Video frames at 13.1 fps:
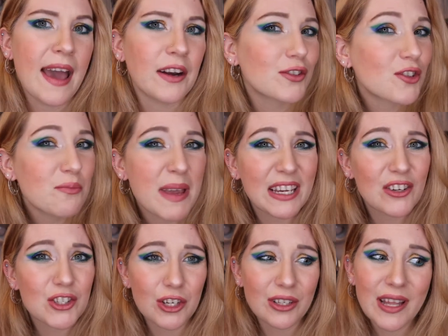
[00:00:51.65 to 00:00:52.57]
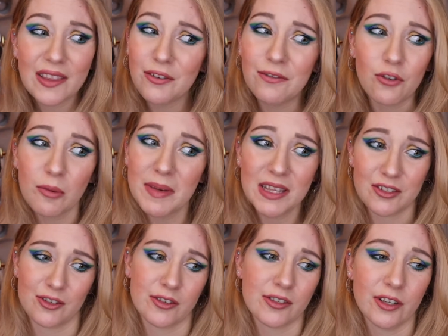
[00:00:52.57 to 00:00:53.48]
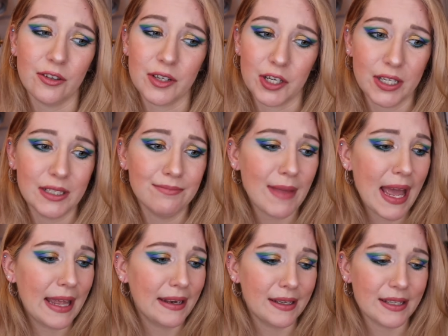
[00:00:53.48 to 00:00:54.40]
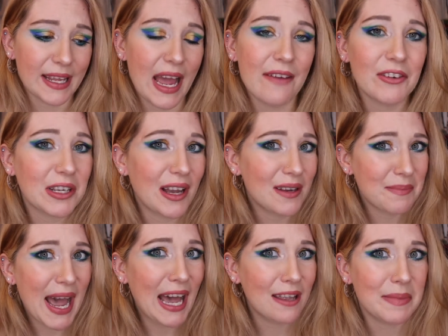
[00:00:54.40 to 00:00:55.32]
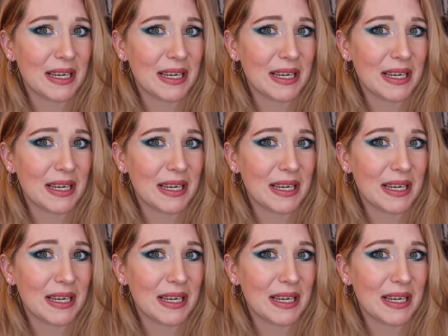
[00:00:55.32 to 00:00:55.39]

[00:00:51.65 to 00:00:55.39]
And also making sure that the formulas are still good and they haven't gone bad,